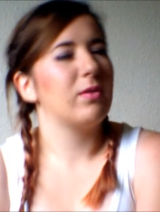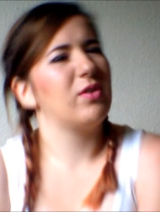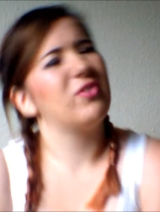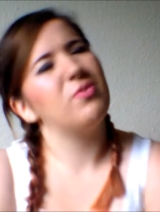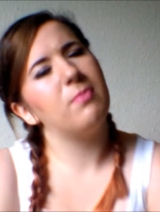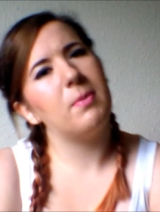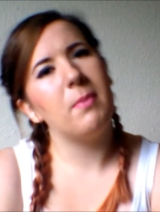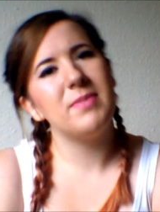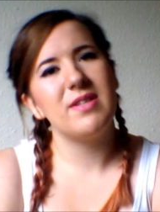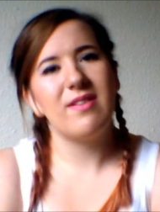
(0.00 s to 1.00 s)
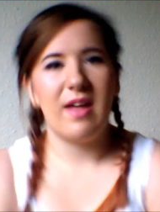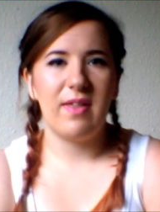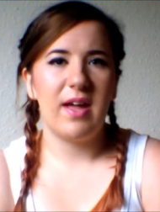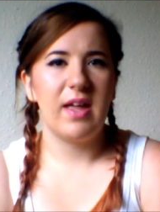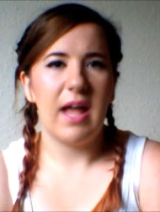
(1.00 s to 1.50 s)
my mum did say
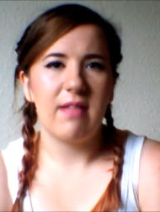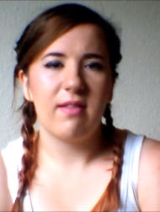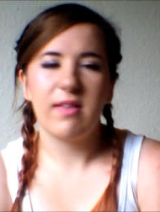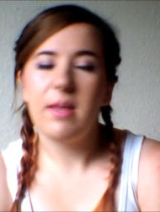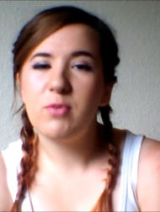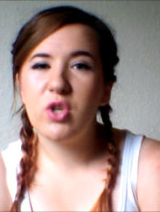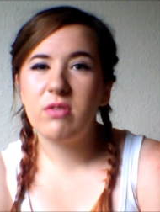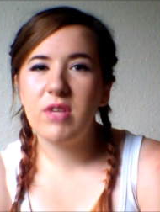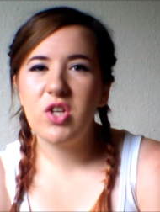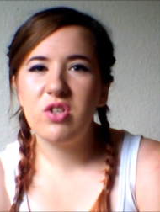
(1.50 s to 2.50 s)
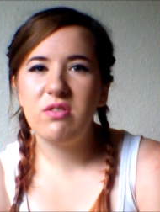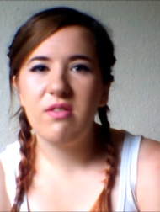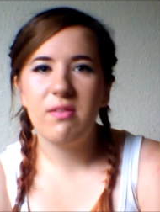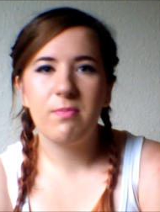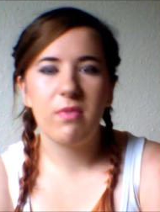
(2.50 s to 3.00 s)
that it can skip generations,
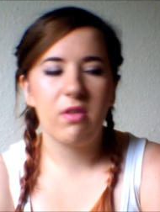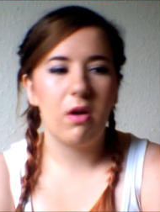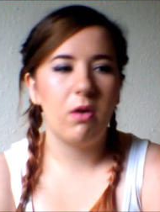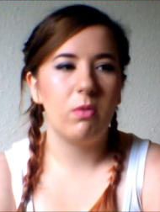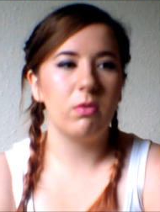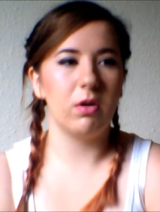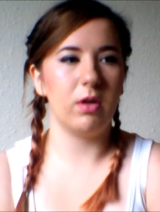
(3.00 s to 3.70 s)
so